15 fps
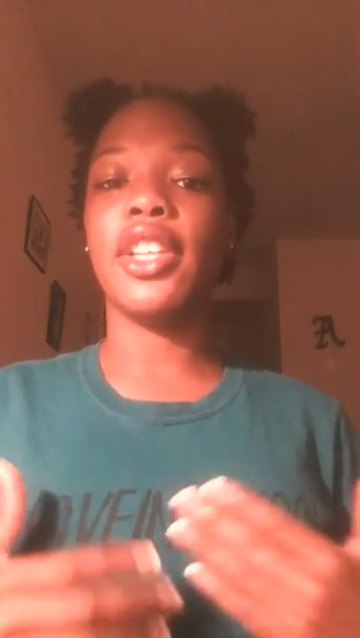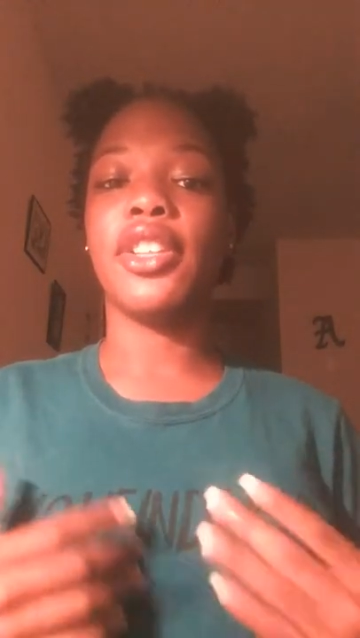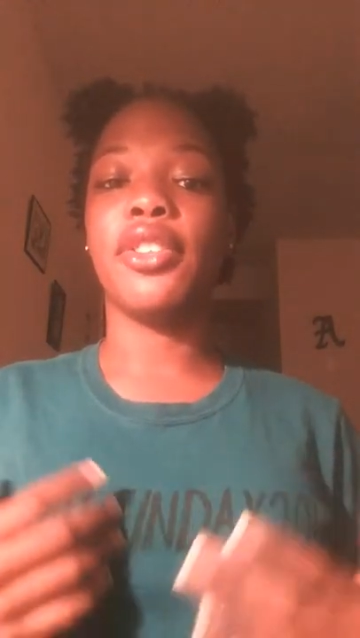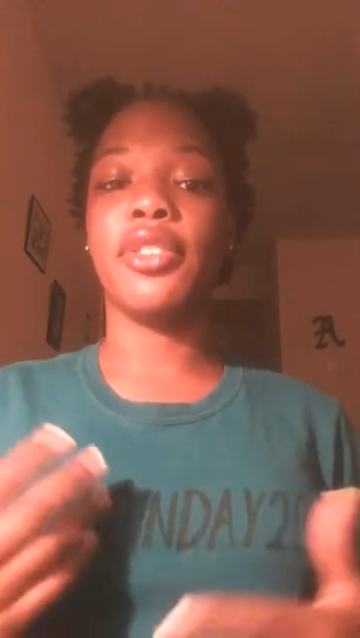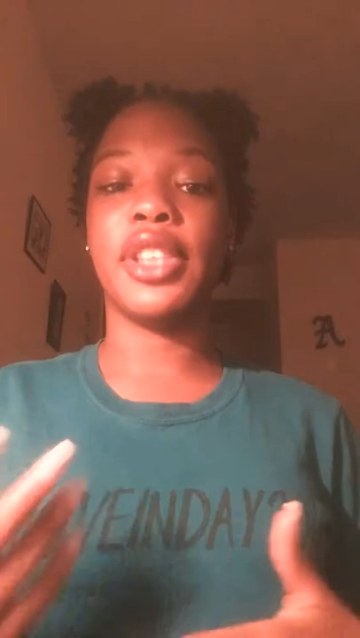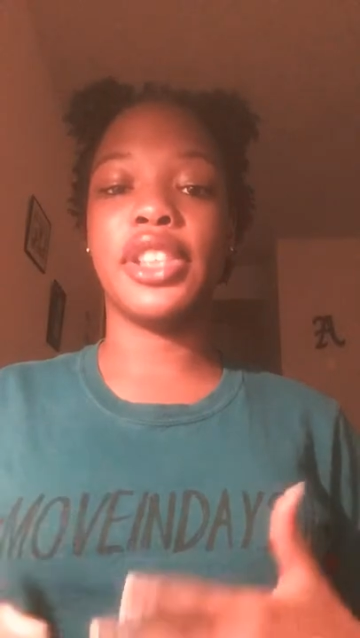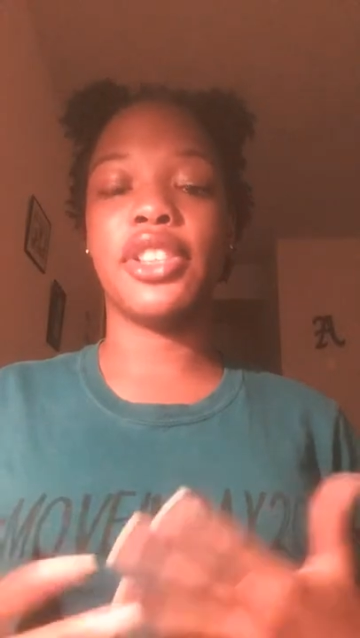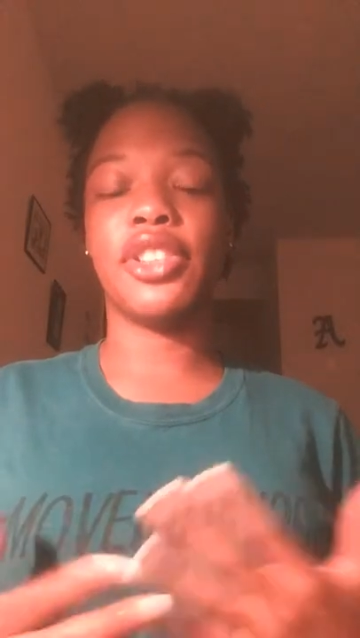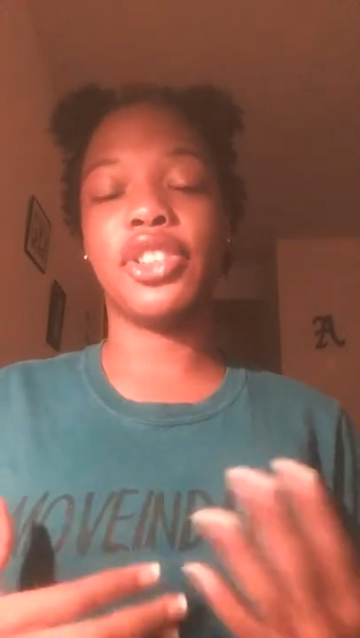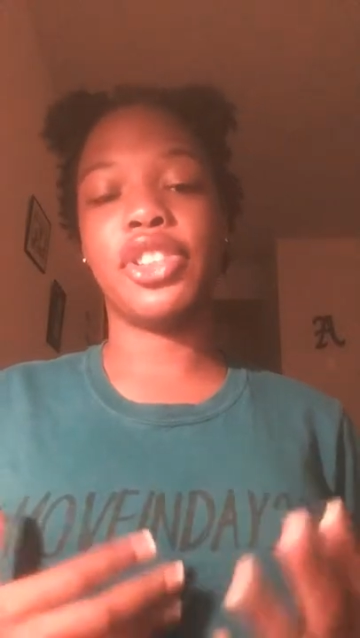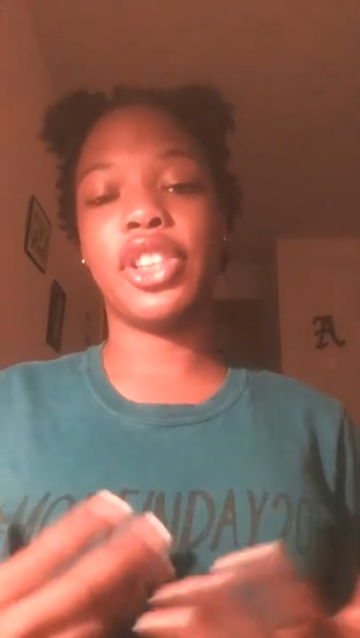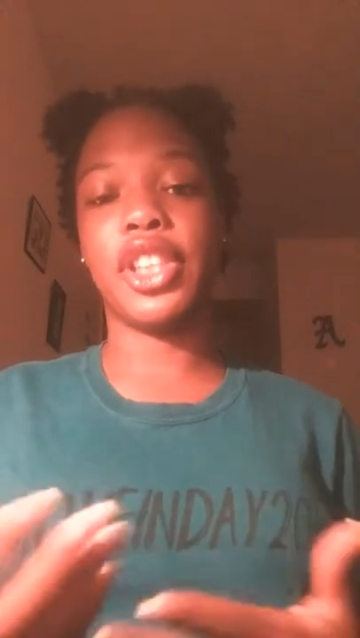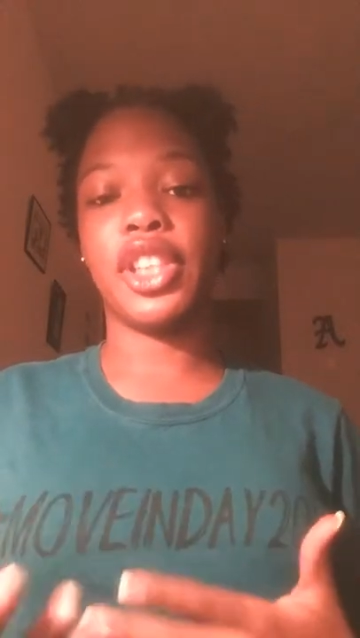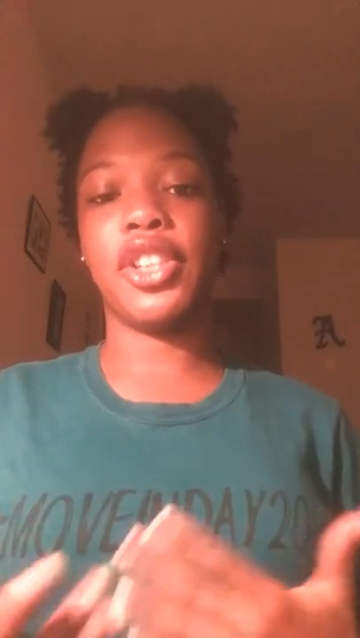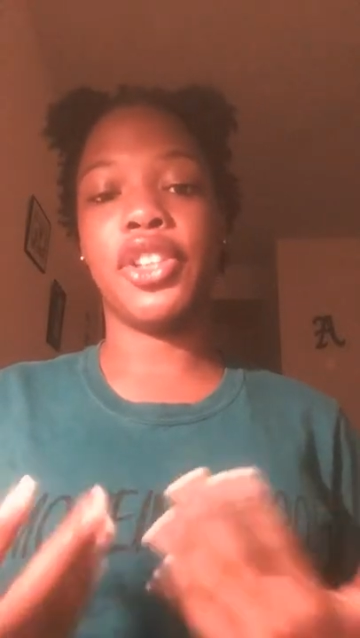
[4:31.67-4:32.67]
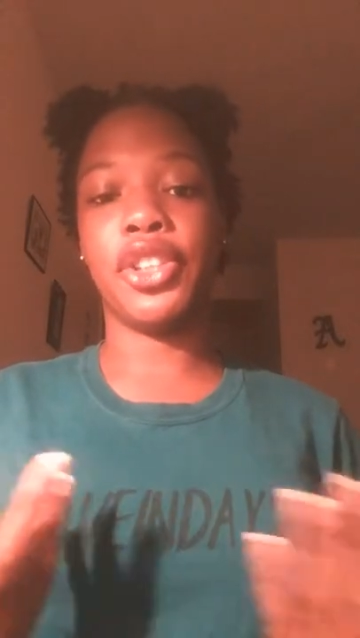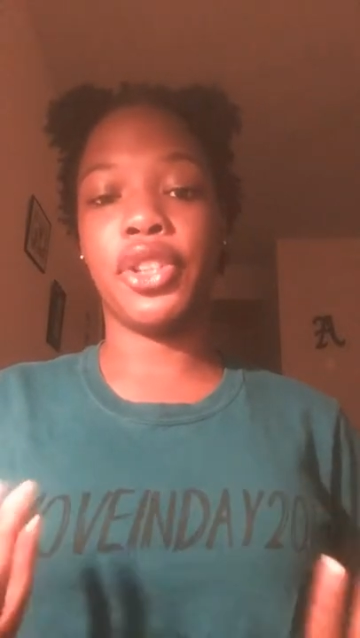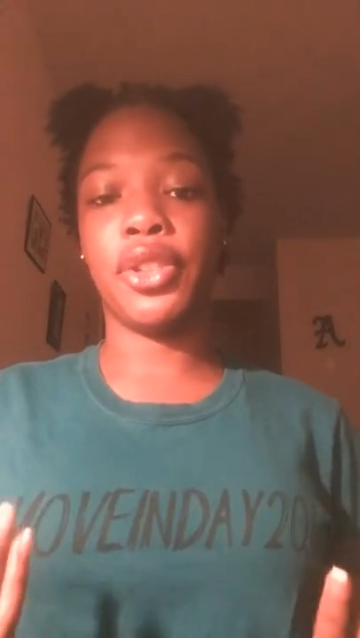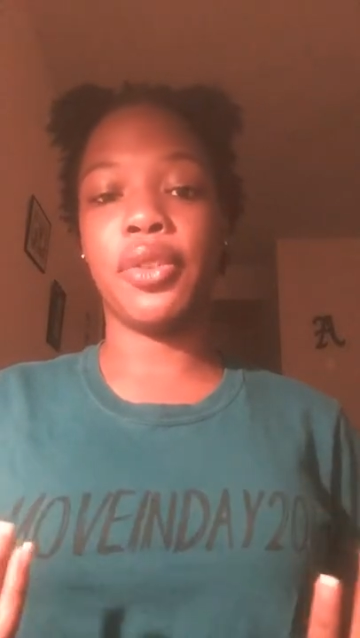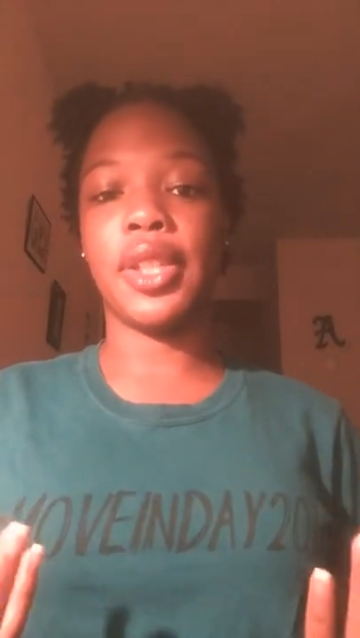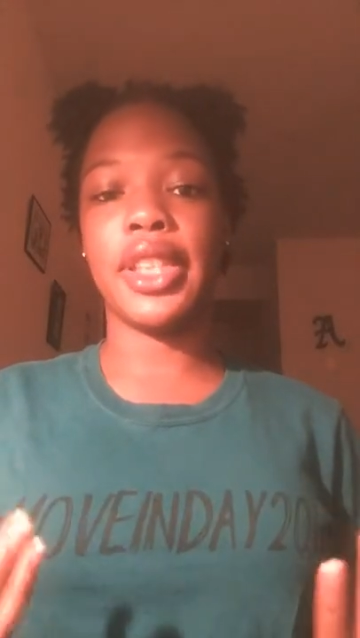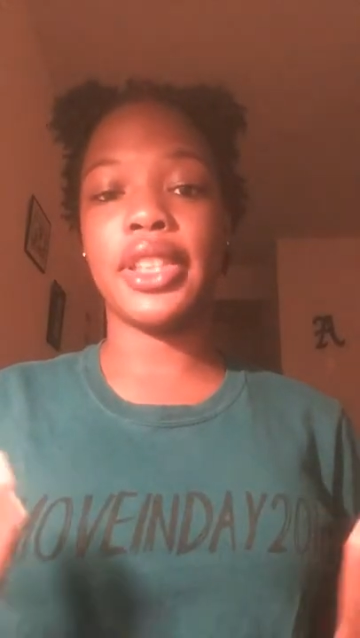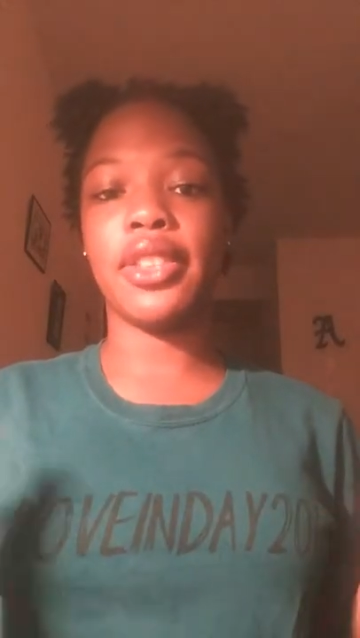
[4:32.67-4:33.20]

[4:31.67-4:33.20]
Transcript: the research that you're doing.